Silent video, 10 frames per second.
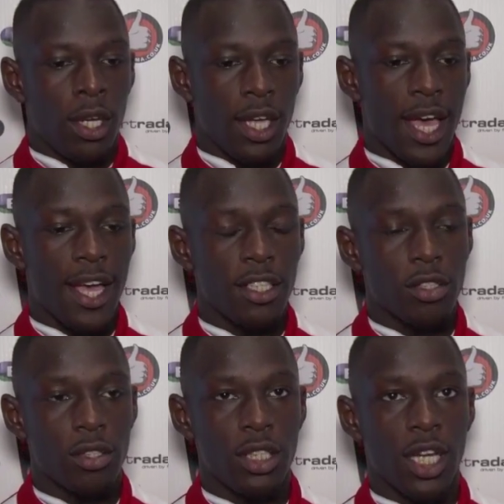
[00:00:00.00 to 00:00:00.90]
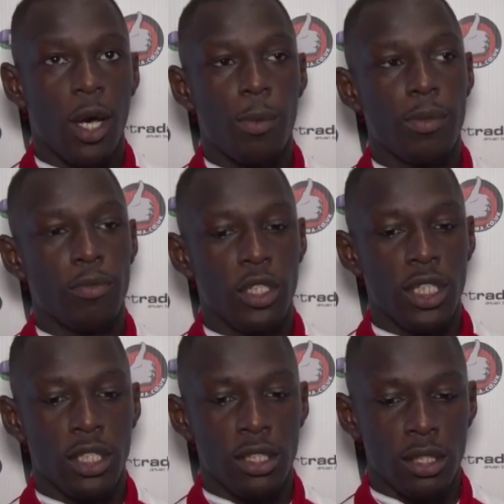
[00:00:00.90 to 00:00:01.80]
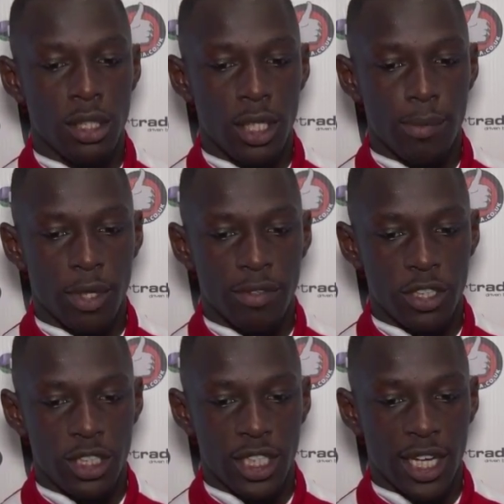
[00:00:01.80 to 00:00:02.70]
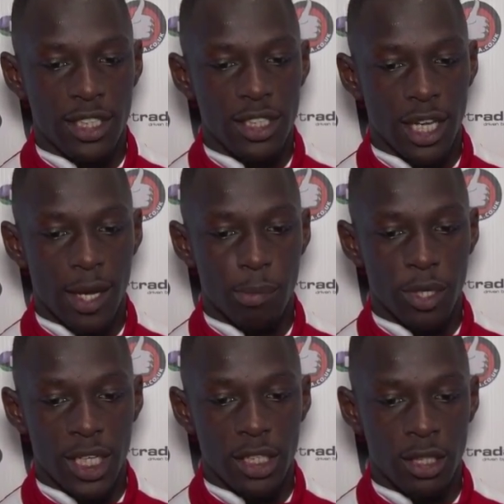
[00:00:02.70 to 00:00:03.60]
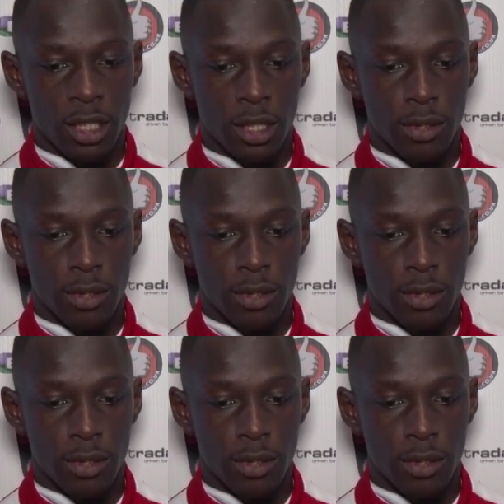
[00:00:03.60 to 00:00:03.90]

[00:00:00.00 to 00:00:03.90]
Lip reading: Yeah, it's good to get up and running, and obviously nice to get a brace.